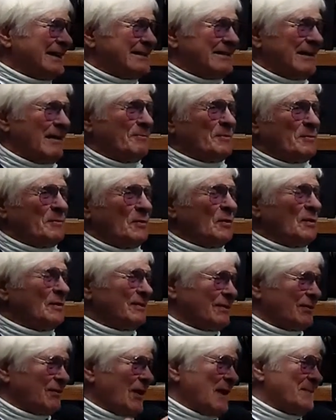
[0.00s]

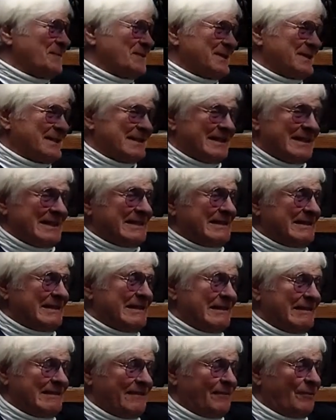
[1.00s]
Acceptable and cripes. It's
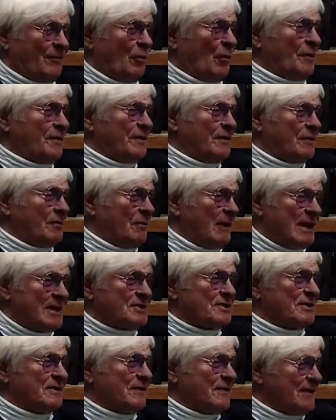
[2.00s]
the fourth
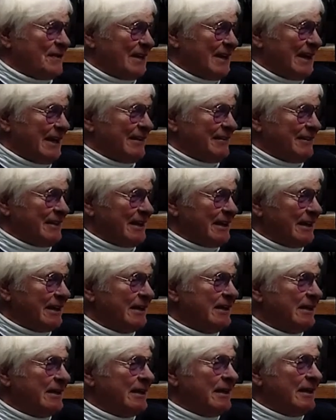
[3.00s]
iteration of the thing, I think.
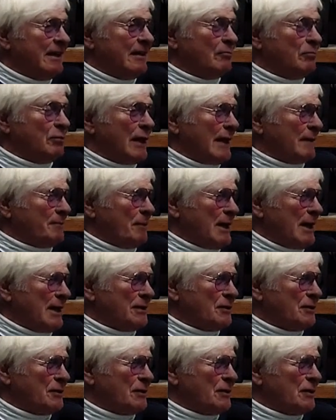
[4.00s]
Black
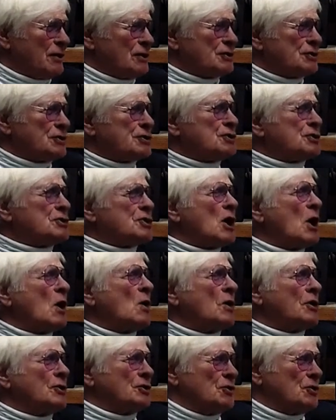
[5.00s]
Panther is
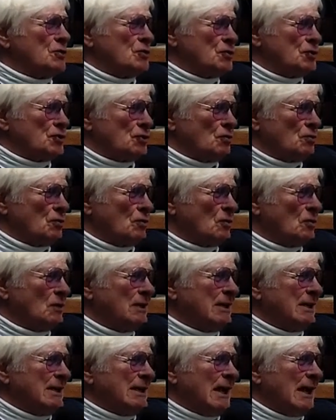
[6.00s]
so unusual
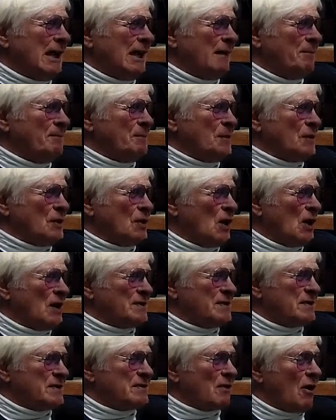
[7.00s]

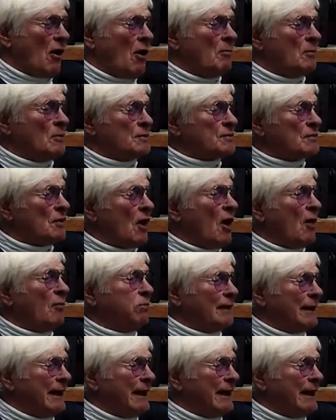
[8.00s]
because it's almost all